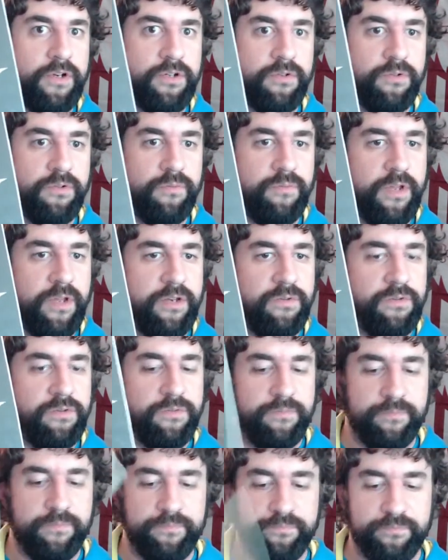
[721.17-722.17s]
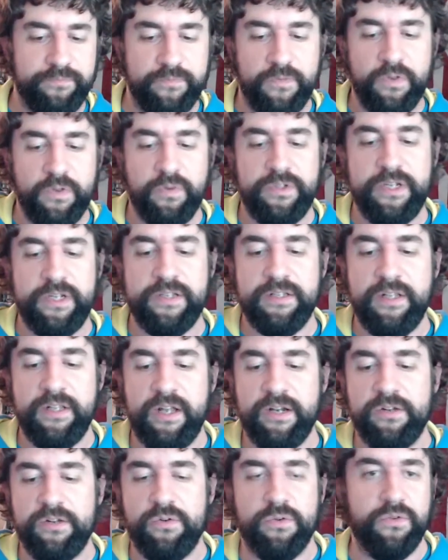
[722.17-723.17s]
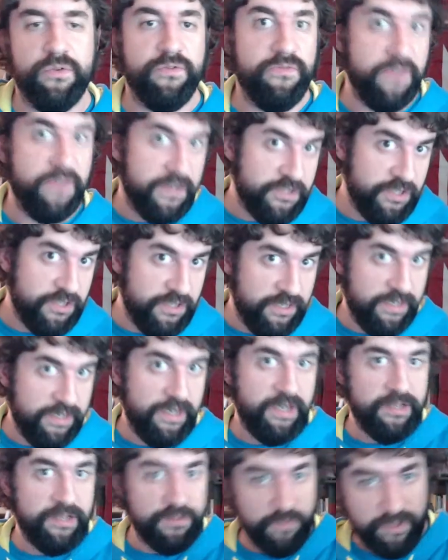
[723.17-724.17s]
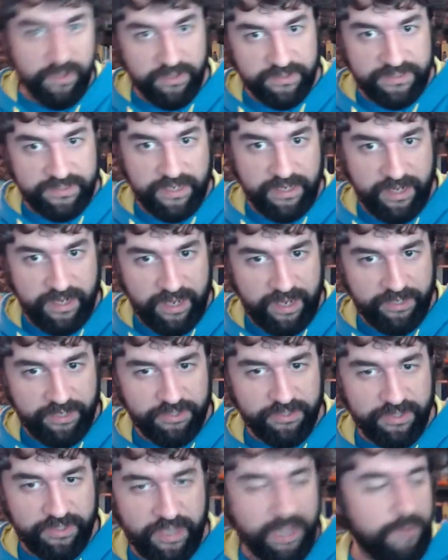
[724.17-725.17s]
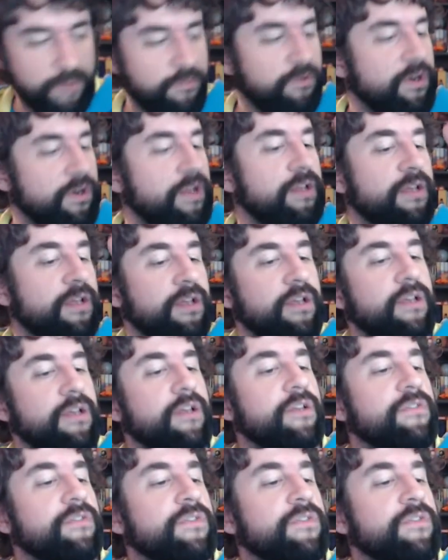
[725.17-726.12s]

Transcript: manual, which has a lot of cool fiction in it, as well as how to actually operate this